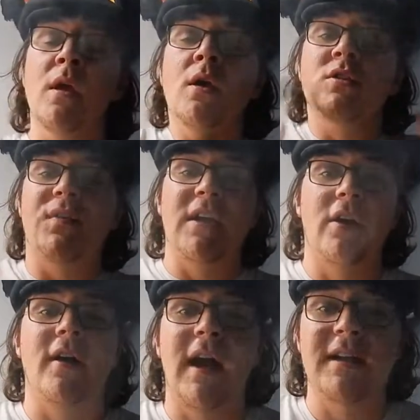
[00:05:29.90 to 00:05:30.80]
So there you
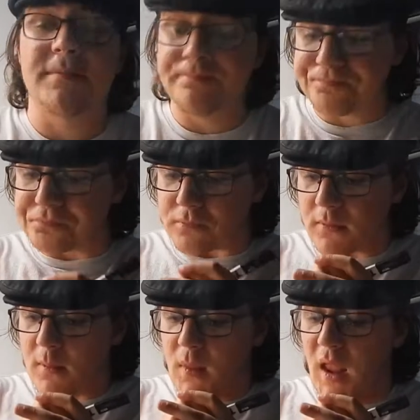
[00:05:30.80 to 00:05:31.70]
go, guys.
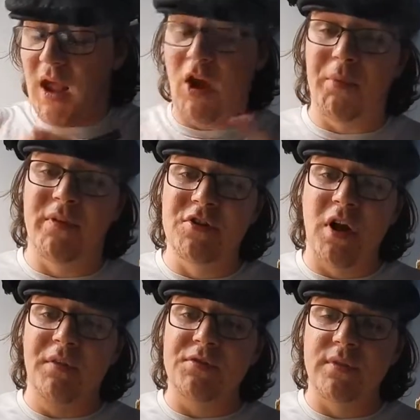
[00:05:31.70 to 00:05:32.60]
I hope you've
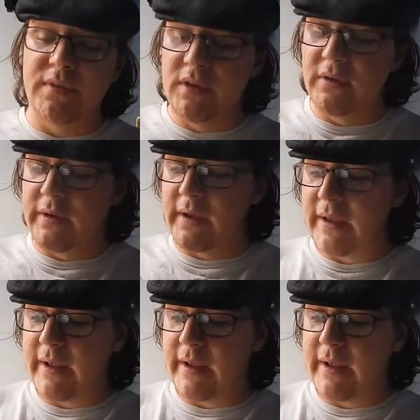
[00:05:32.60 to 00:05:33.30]
enjoyed this review.